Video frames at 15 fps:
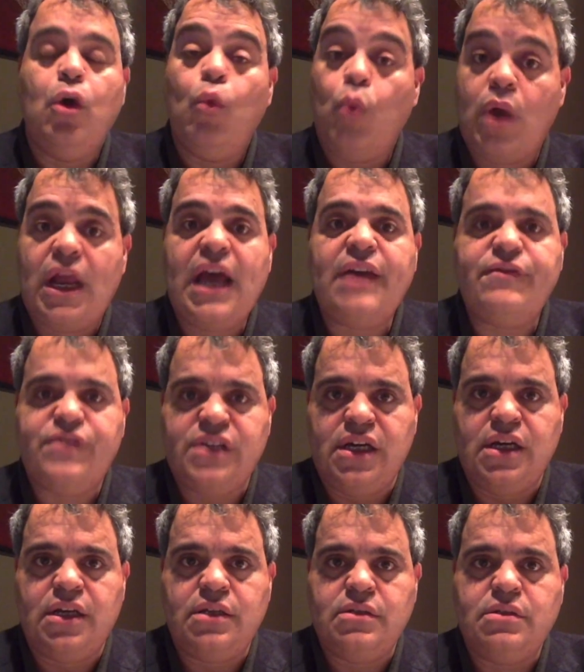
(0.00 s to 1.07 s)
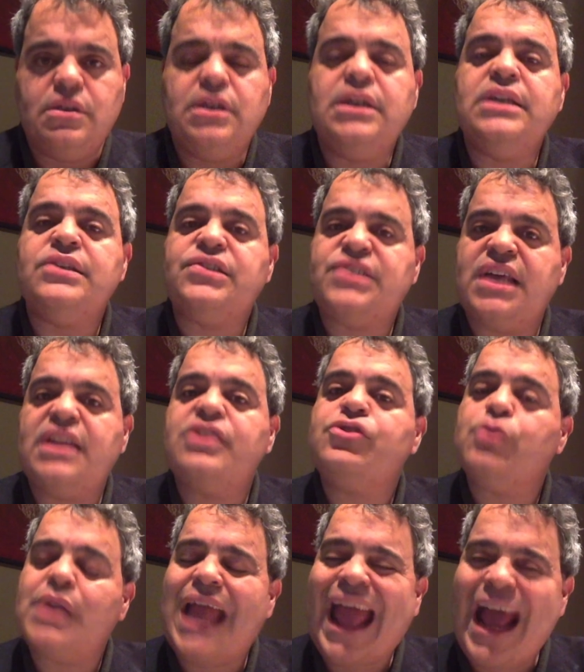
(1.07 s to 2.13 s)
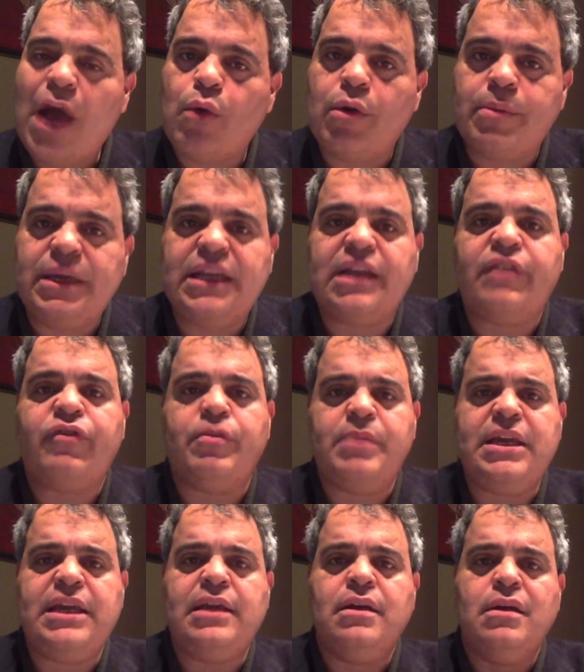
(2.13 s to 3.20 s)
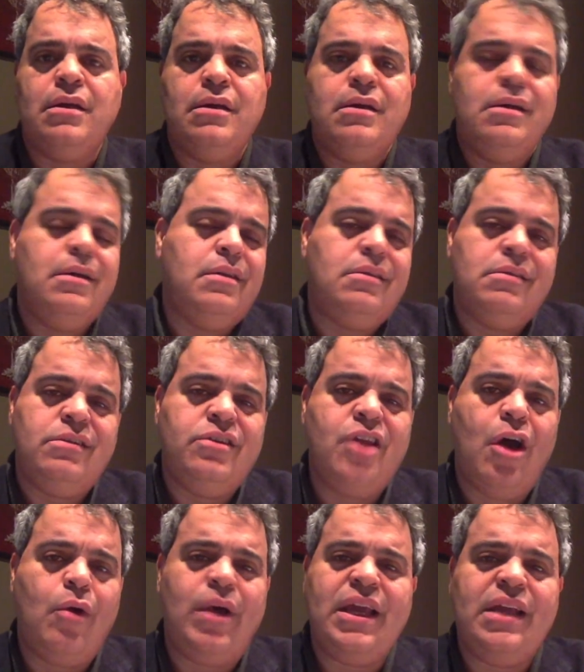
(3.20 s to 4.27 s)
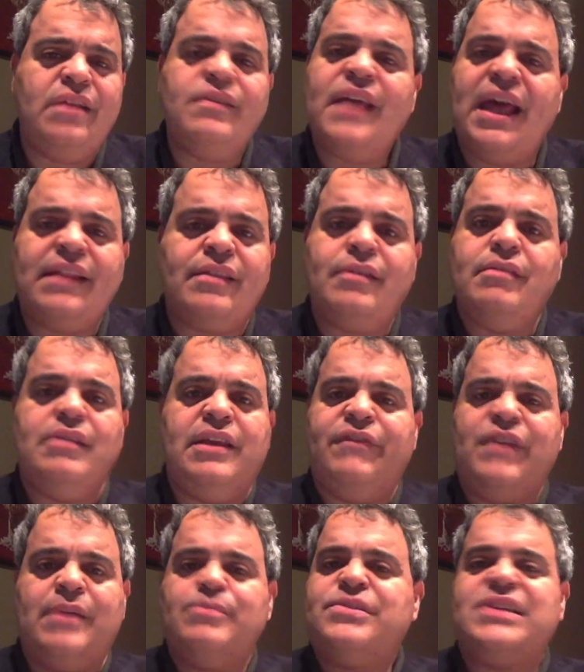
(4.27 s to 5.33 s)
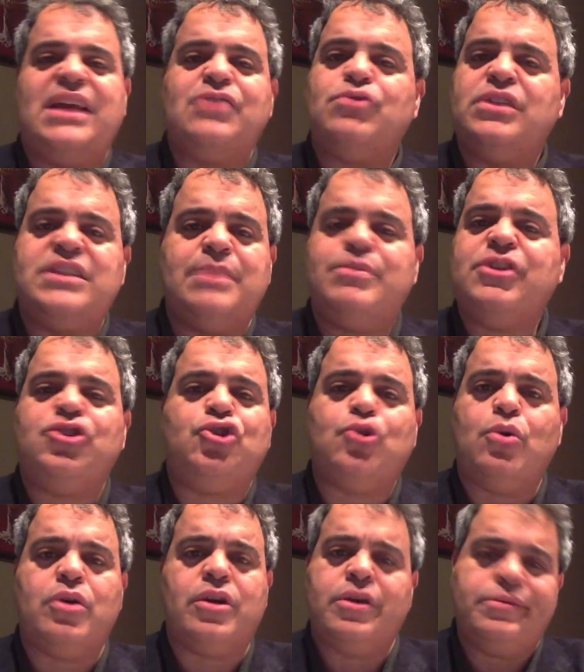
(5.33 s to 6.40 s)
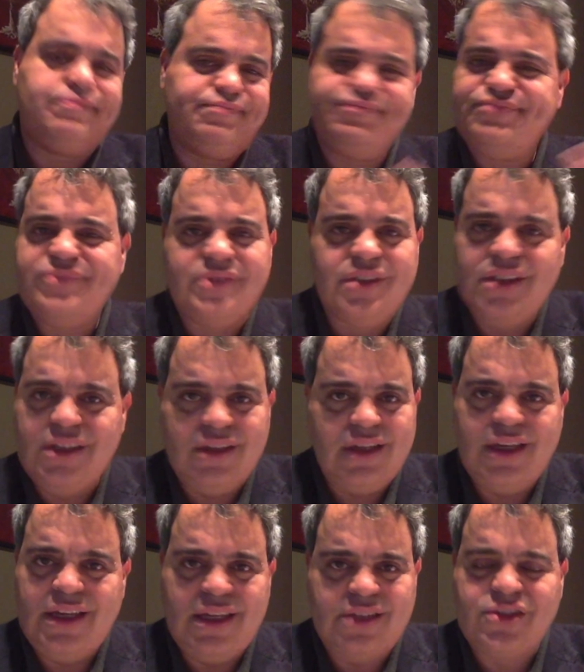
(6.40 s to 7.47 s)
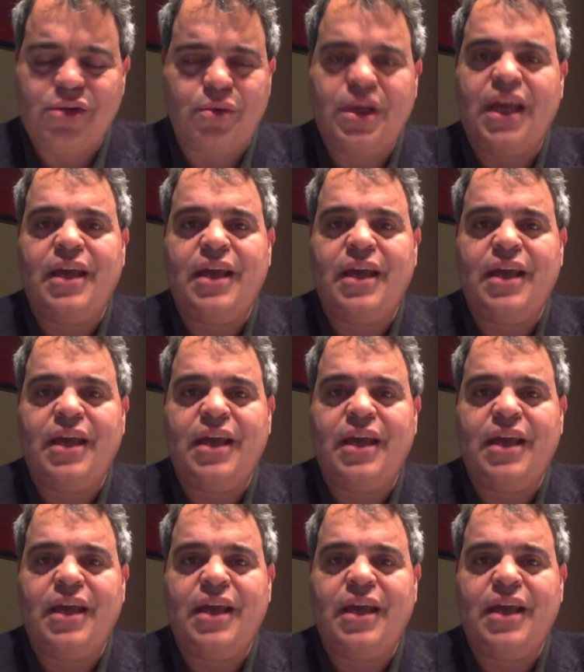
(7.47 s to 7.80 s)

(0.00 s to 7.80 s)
What I've done is set it to an hour meeting for me, knowing that if I'm scheduling something shorter, it's okay.